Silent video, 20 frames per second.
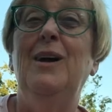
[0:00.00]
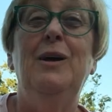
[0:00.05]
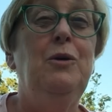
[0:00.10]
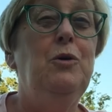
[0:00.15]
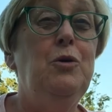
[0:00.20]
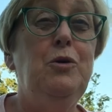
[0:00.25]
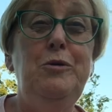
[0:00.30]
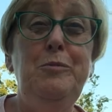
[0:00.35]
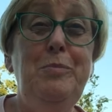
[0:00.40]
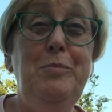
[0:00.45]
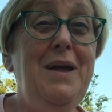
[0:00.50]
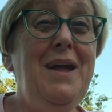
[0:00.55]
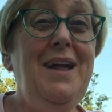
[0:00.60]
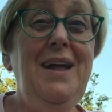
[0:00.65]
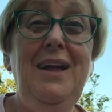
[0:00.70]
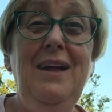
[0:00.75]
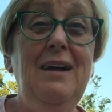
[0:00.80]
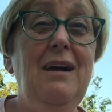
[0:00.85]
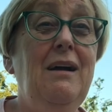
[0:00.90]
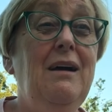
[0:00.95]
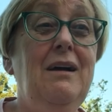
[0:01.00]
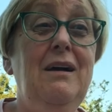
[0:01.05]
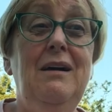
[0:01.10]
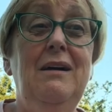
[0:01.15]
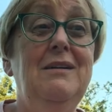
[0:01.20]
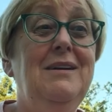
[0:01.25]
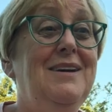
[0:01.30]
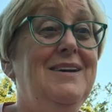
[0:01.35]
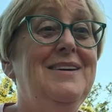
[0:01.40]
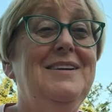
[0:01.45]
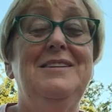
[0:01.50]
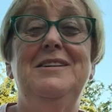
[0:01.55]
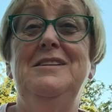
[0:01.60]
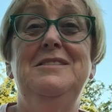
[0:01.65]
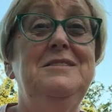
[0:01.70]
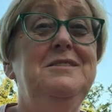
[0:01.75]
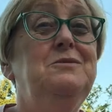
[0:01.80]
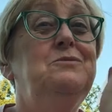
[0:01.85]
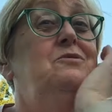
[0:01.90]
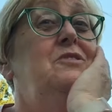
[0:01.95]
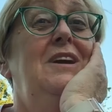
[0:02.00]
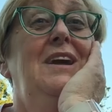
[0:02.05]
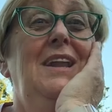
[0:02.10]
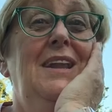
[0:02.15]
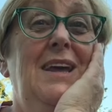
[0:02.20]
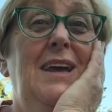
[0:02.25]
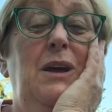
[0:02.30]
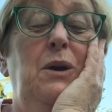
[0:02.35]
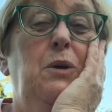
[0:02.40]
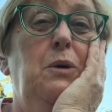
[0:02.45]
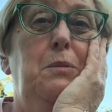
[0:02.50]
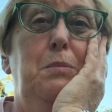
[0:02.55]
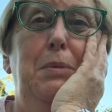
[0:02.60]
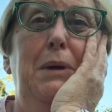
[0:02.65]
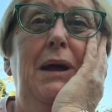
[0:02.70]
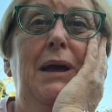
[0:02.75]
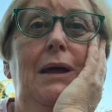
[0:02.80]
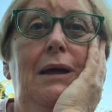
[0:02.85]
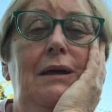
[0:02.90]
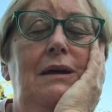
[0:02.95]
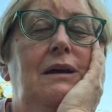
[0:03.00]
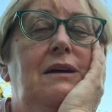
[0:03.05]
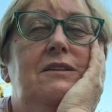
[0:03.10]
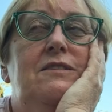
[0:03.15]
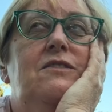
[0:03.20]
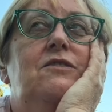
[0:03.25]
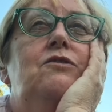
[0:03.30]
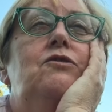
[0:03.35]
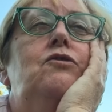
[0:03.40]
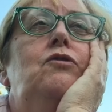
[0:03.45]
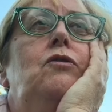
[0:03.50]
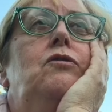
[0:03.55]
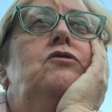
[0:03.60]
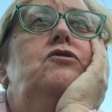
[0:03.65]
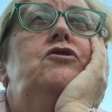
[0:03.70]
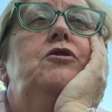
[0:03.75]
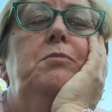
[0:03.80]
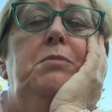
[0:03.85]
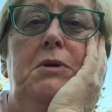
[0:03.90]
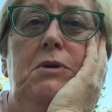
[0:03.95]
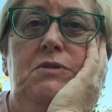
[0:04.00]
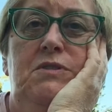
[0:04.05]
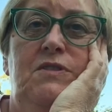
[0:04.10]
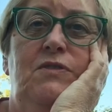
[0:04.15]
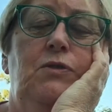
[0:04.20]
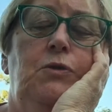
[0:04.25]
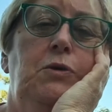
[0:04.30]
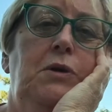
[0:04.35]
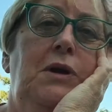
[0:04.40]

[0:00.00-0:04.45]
could be, really, could be such a beautiful